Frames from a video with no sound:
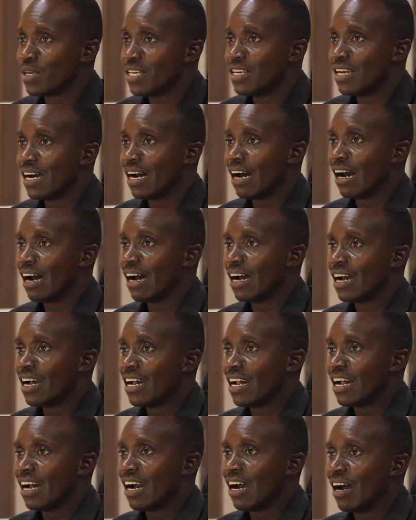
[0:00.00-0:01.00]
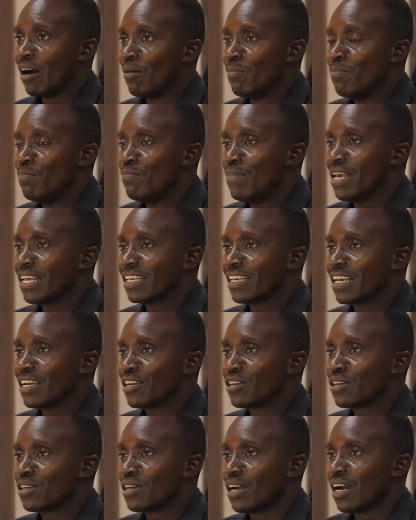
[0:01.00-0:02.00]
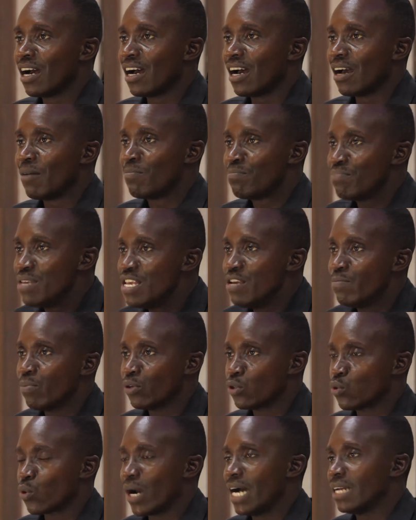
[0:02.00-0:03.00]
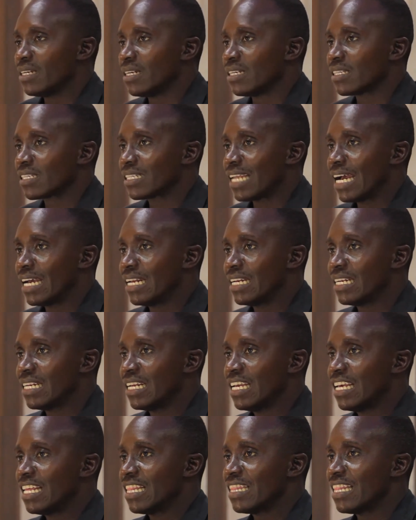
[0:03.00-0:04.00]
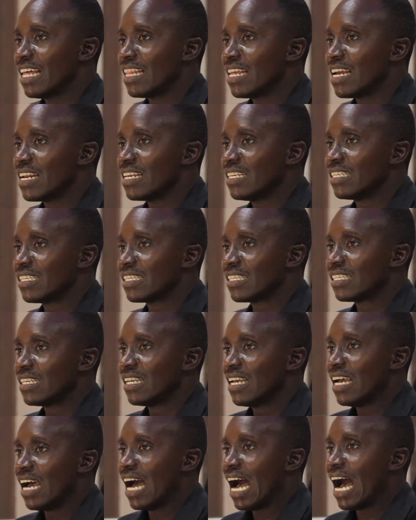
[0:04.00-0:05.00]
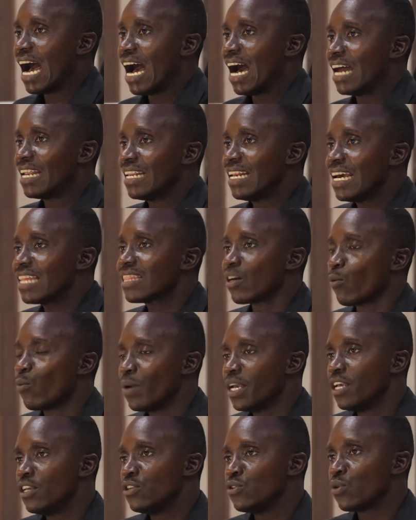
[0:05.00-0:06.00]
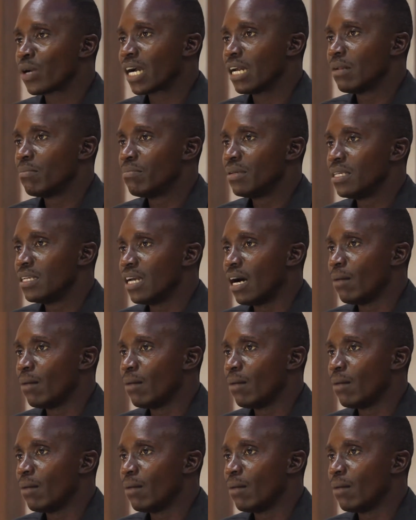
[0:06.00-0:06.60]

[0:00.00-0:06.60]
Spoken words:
we are making people to understand that there is another way you can